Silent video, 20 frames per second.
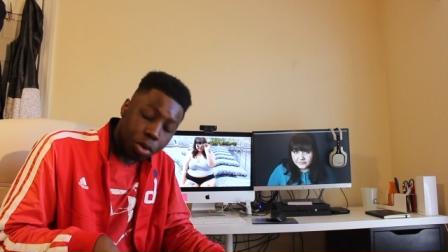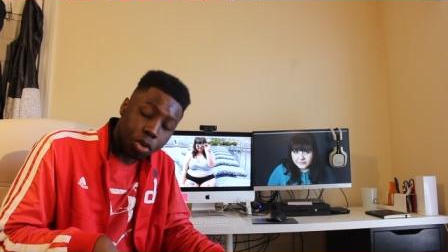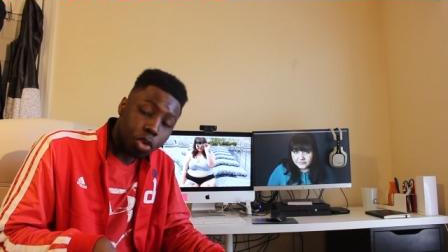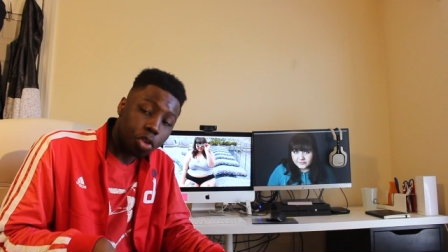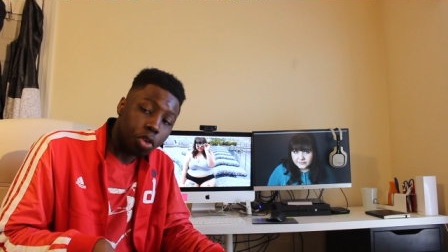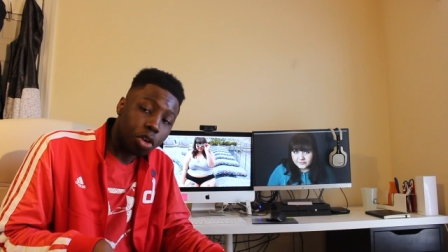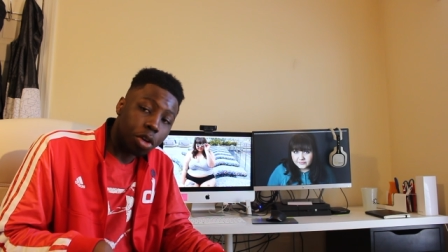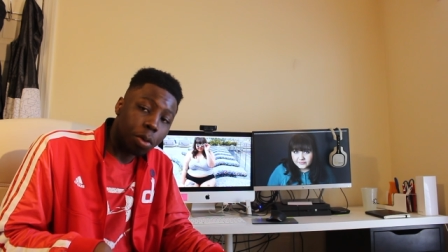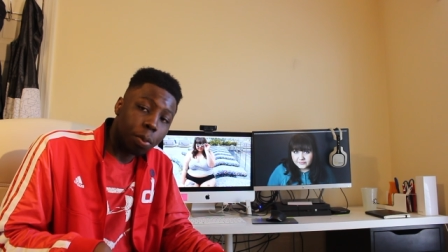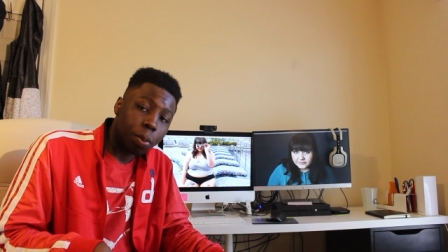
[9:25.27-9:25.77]

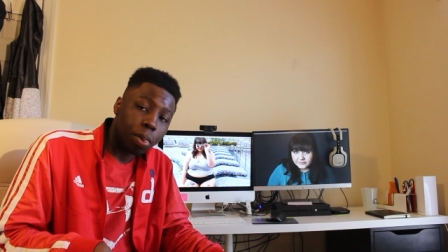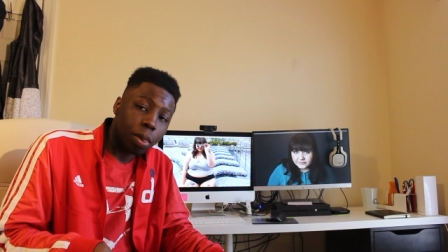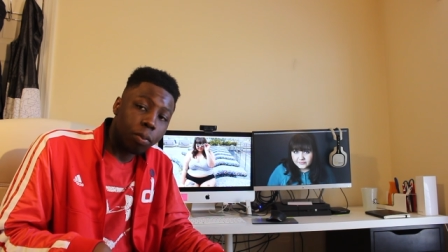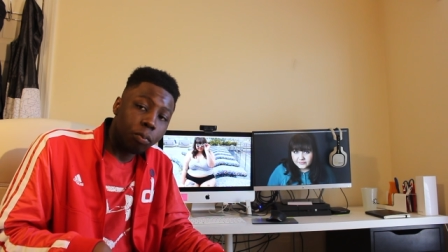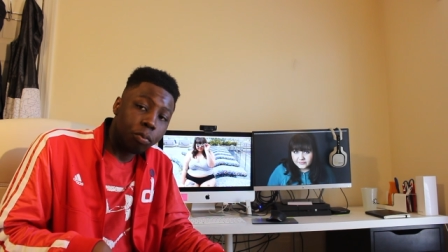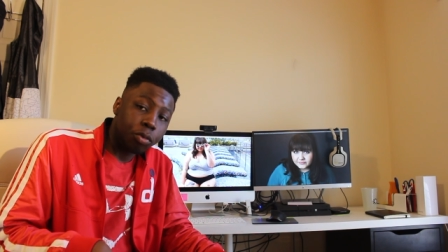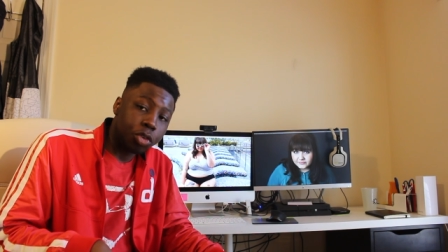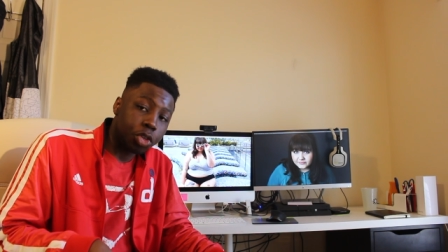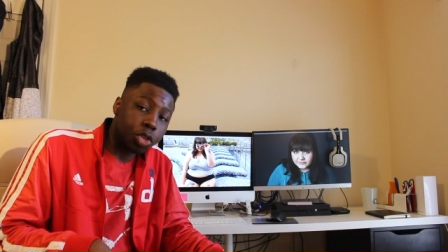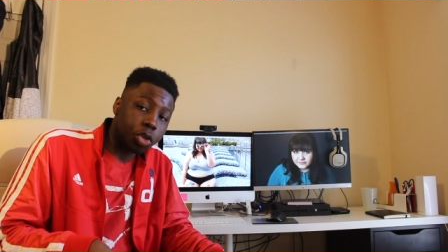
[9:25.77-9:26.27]
You're
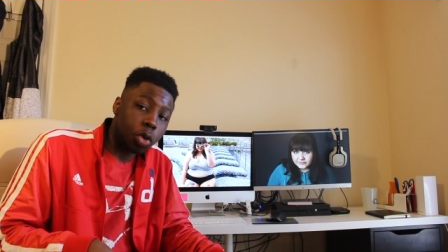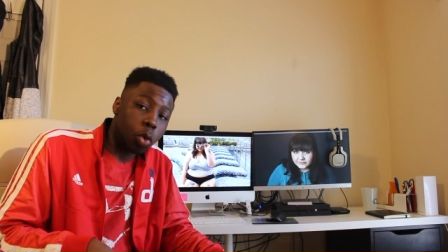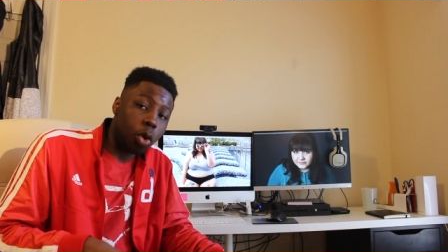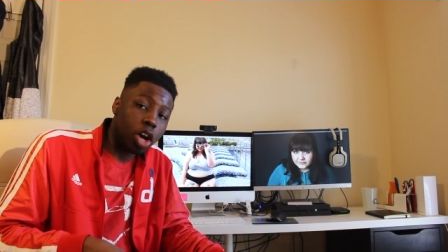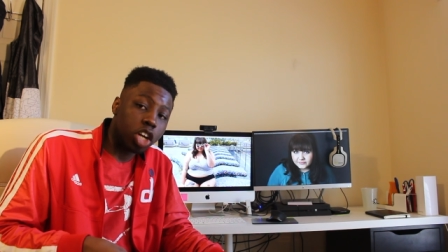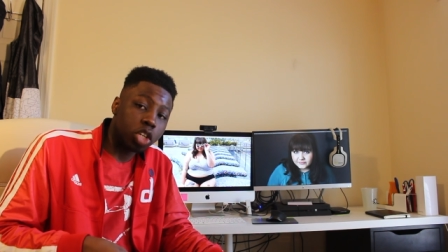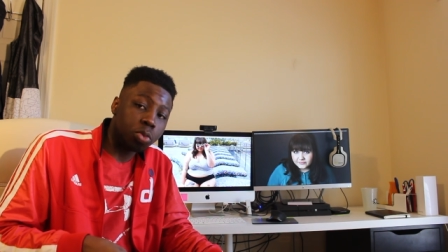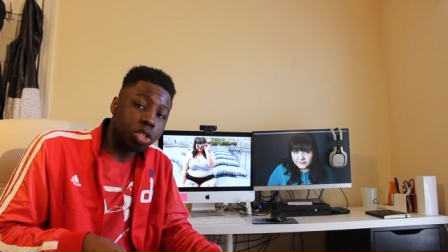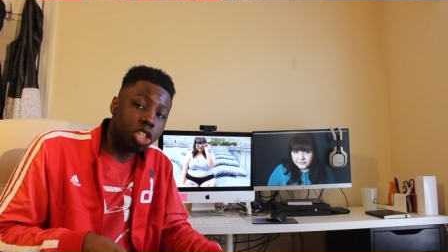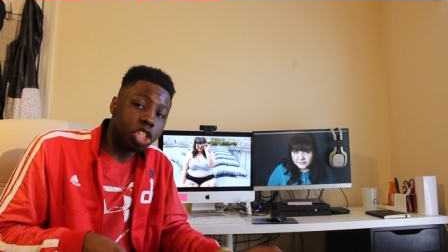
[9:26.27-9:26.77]
just gonna
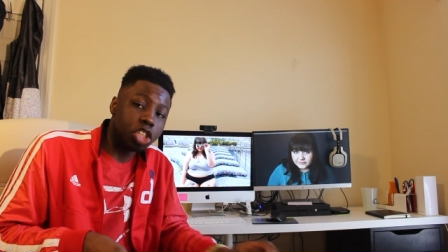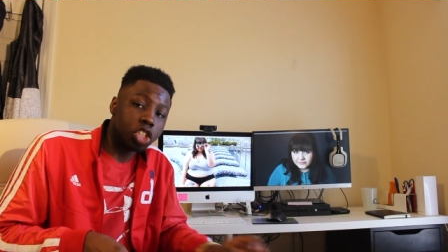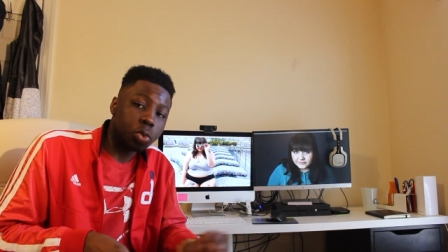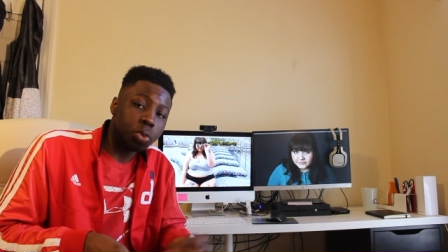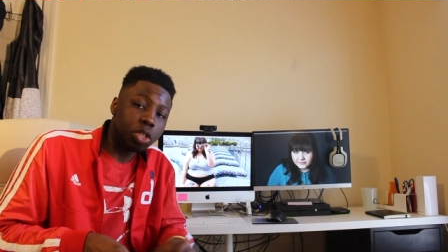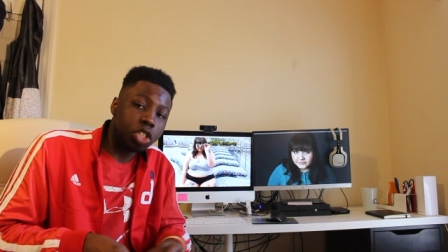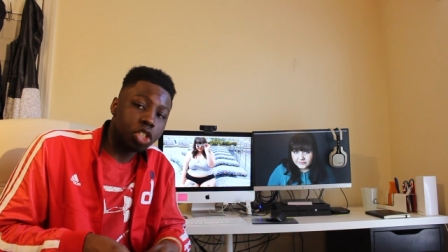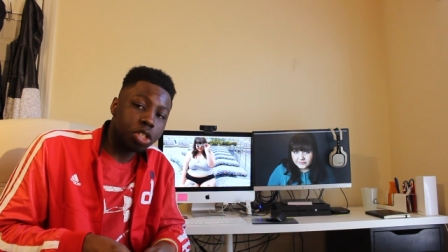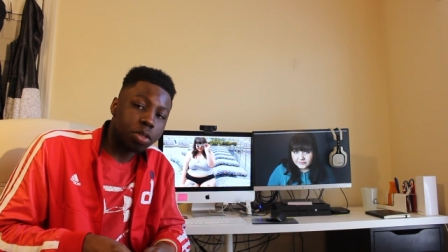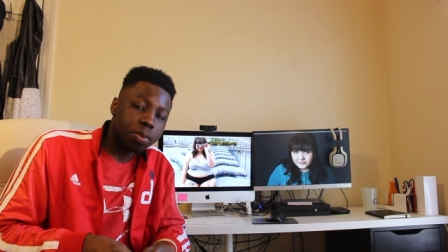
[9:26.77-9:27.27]
watch me eat this
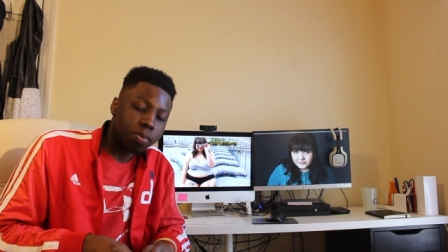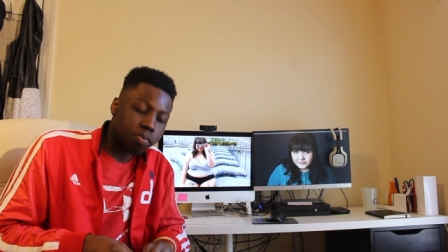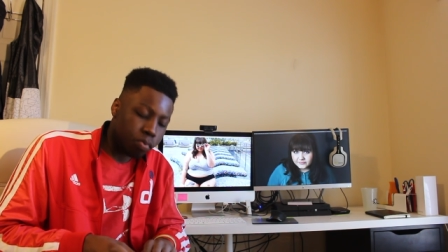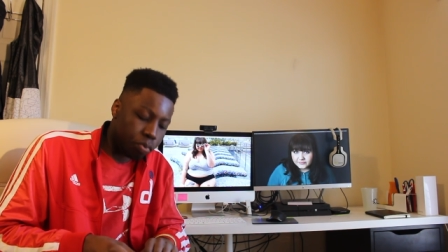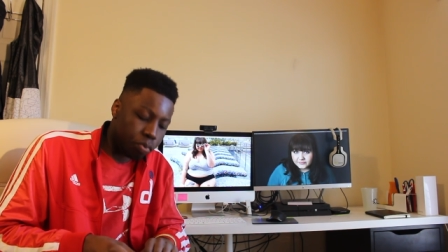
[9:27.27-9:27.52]
pizza?